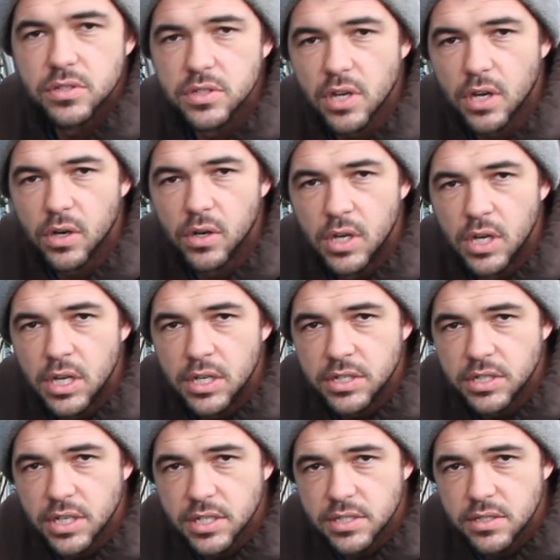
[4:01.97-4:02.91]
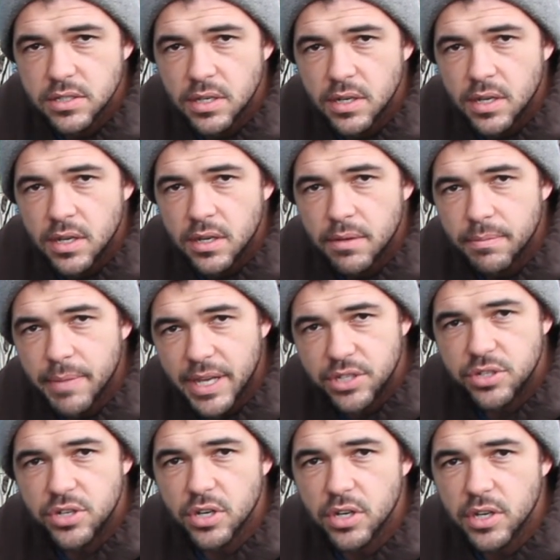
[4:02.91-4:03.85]
So just make
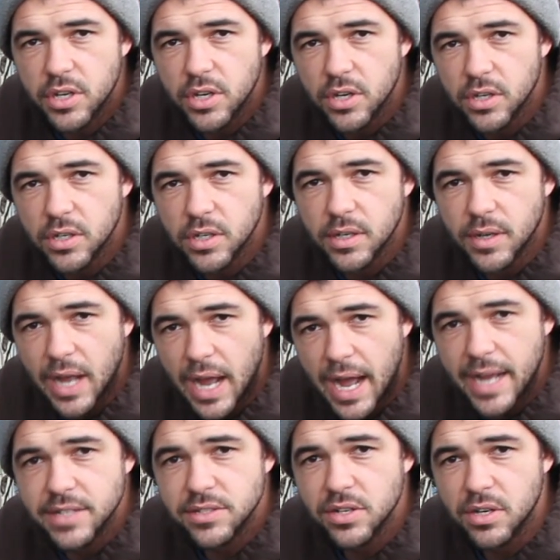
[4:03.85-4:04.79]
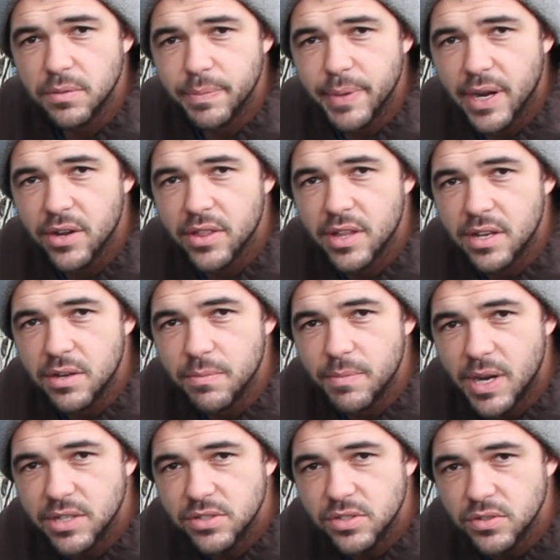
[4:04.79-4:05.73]
sure your eyes aren't bigger than your
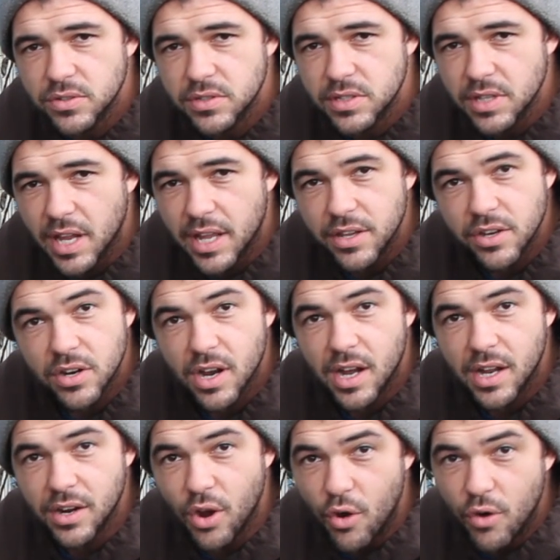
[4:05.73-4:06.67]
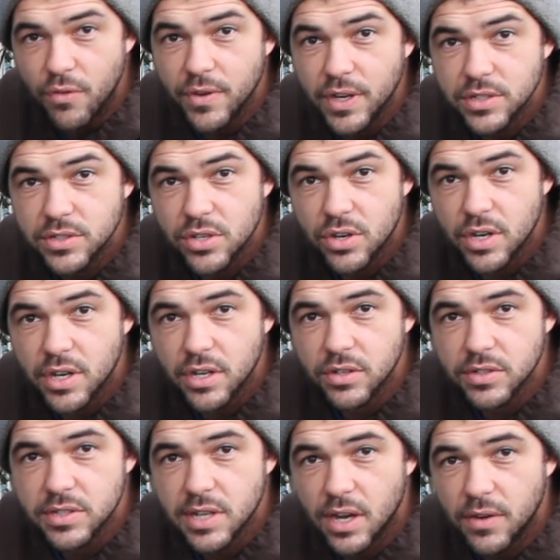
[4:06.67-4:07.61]
muscles and you're not overexerting
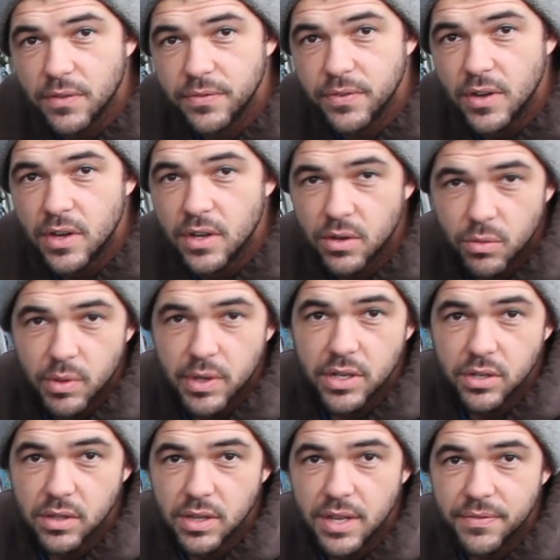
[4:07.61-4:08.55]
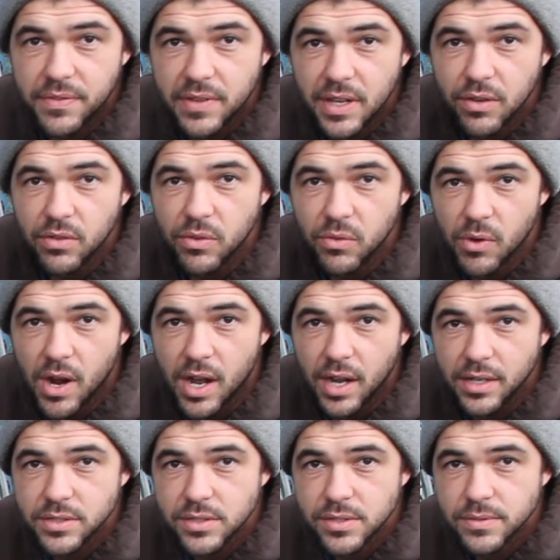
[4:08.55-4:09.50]
yourself when you're lifting the
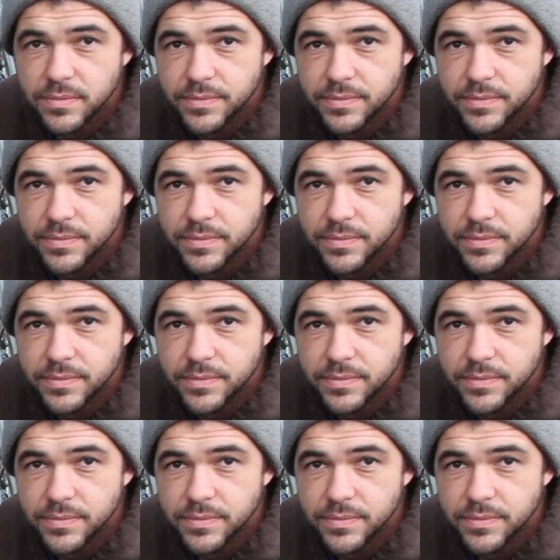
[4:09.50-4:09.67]
rocks.